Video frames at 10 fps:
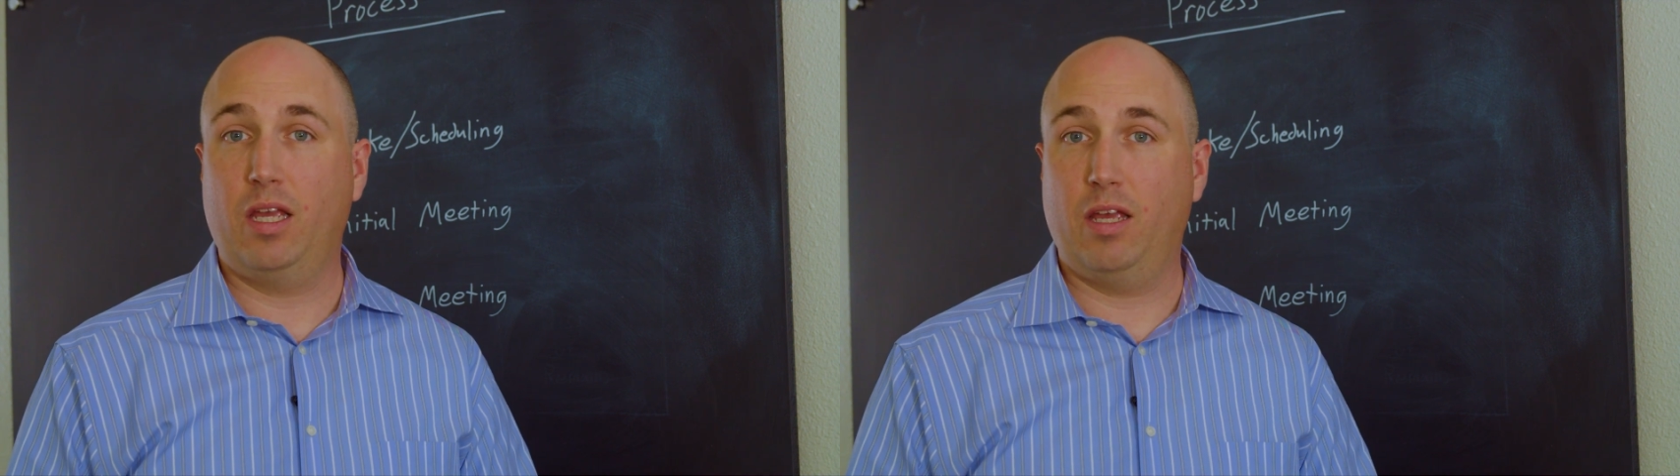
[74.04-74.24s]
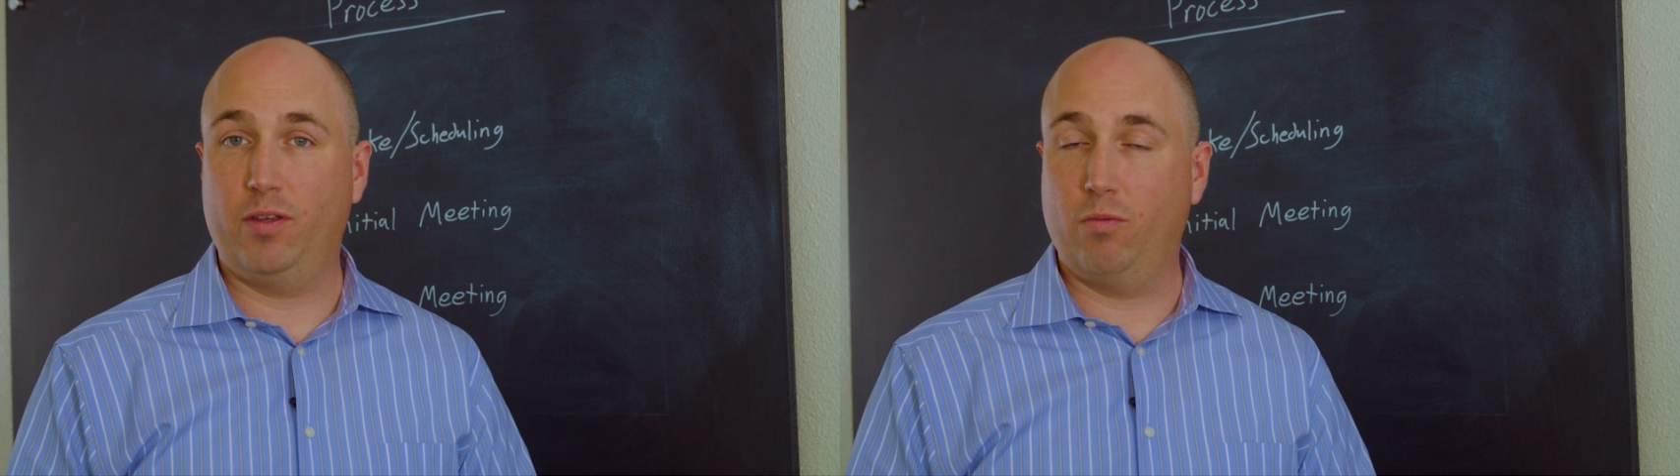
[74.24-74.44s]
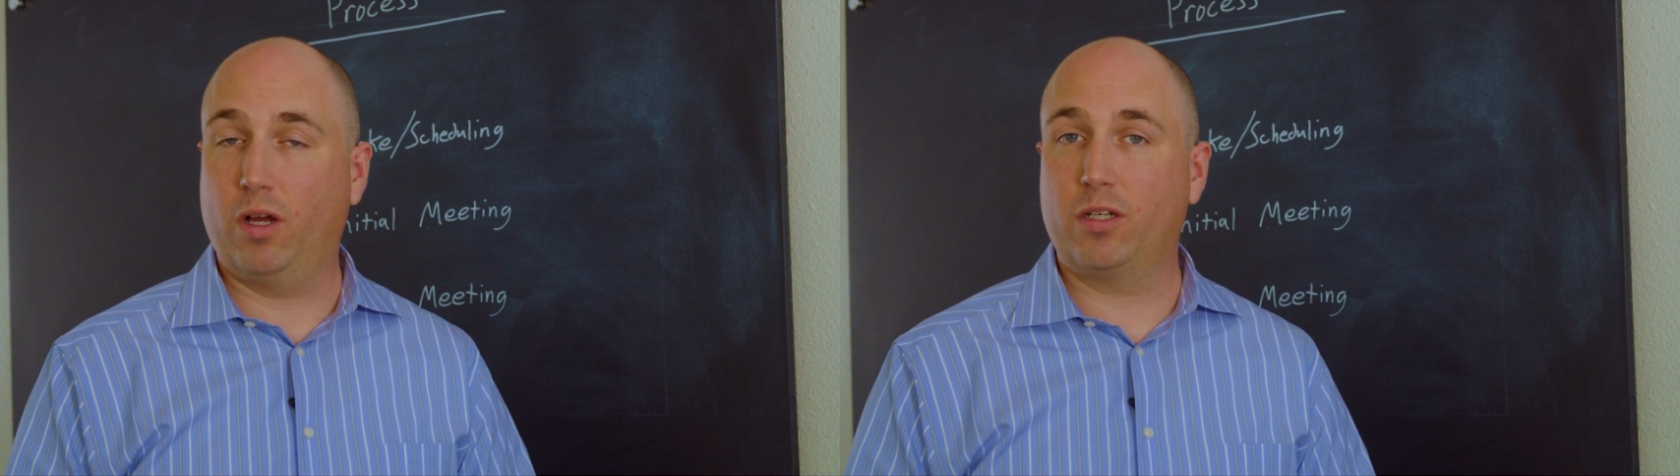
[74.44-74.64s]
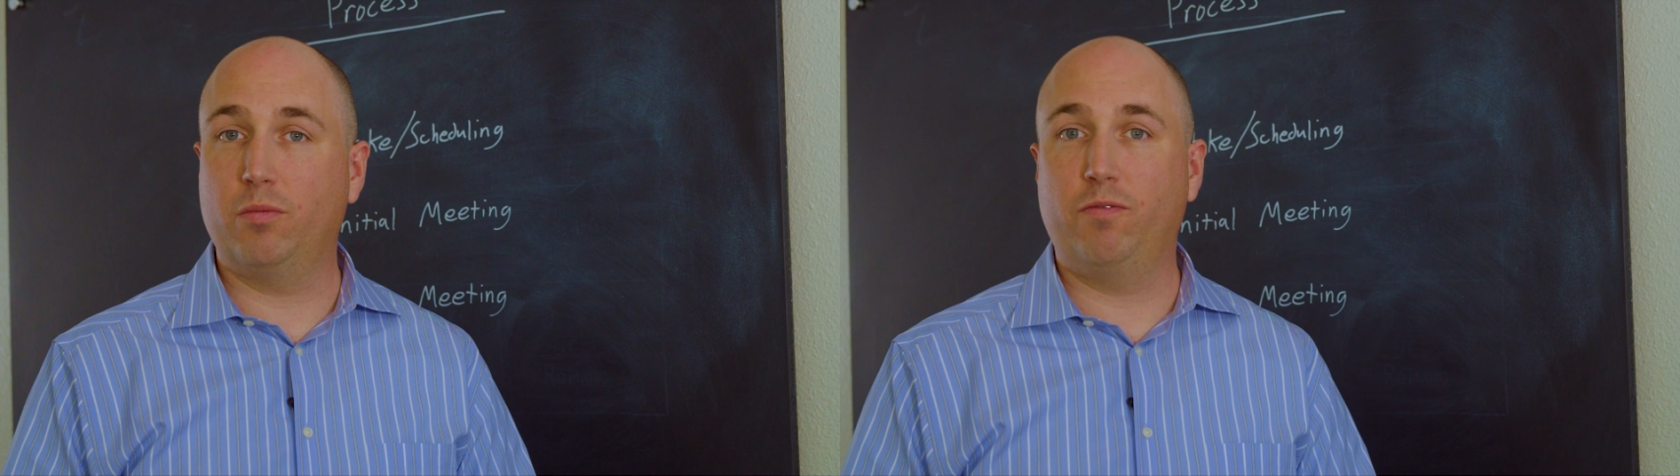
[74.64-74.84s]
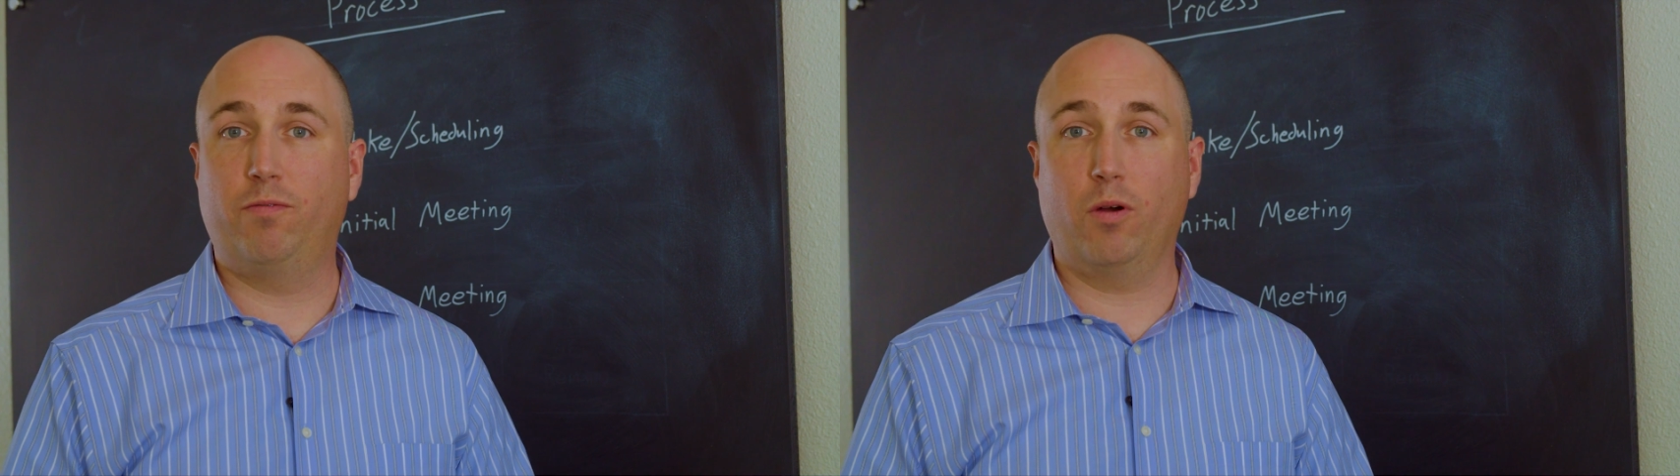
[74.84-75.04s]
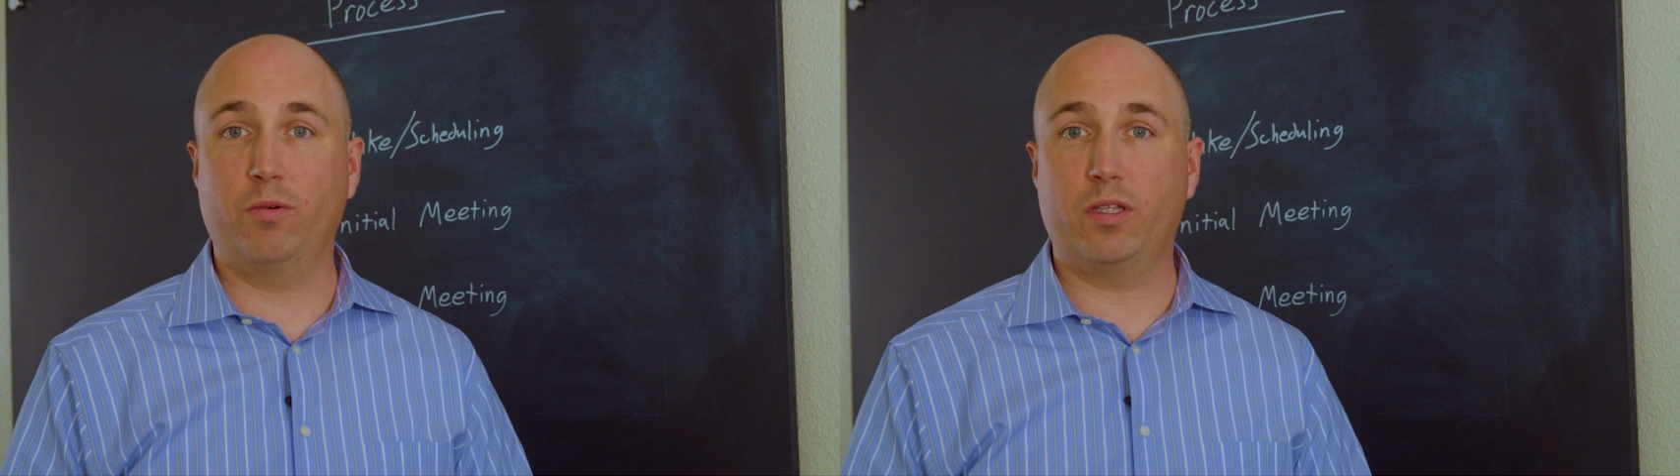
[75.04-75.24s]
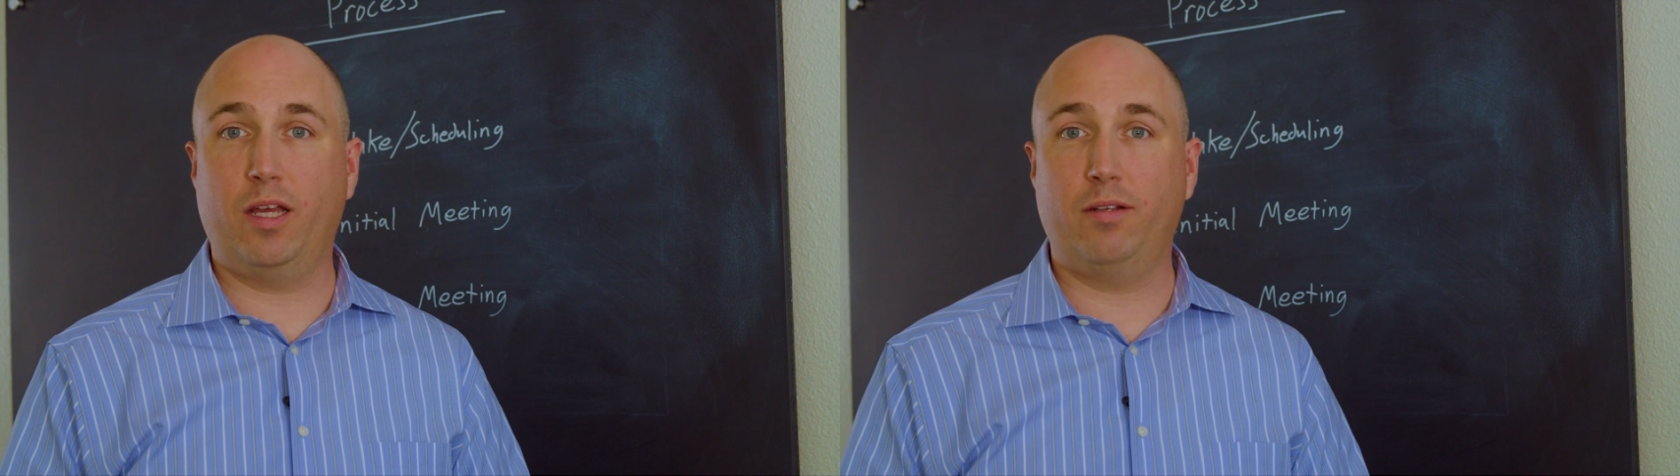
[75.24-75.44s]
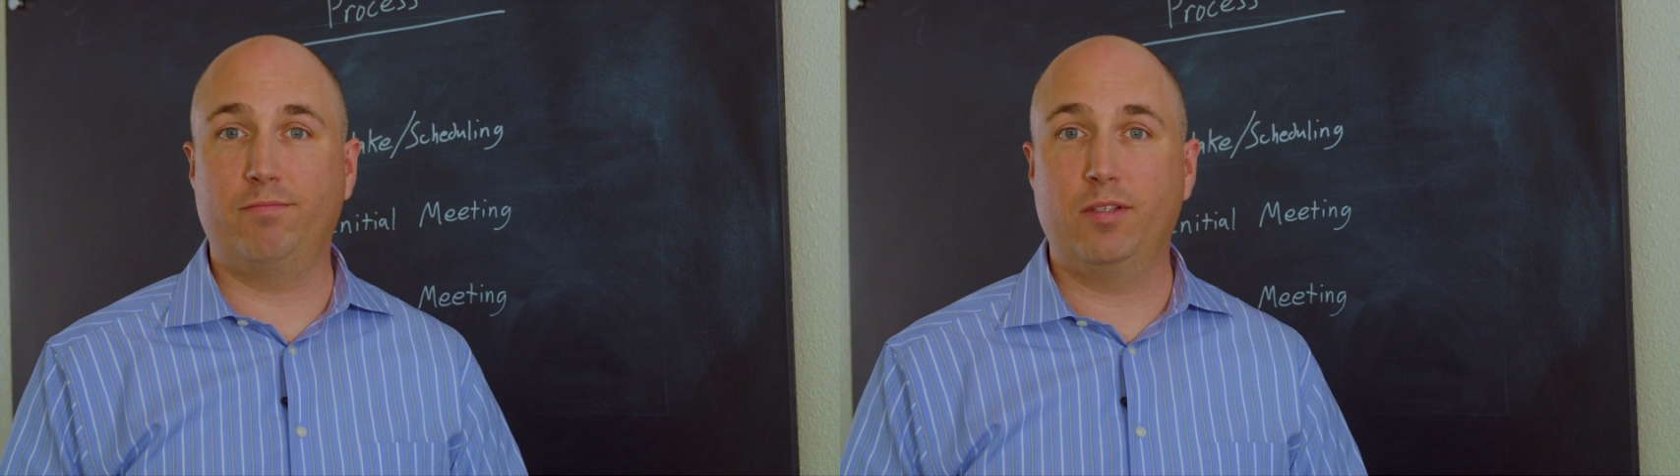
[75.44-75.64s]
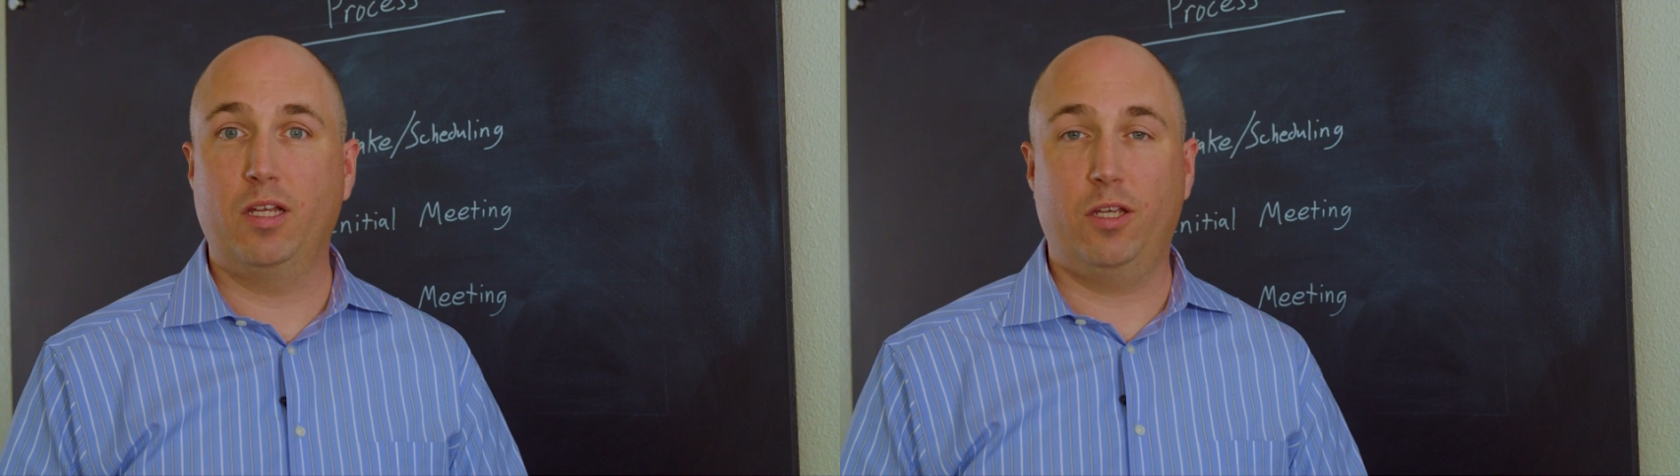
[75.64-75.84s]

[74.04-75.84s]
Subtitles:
If you want to move forward then,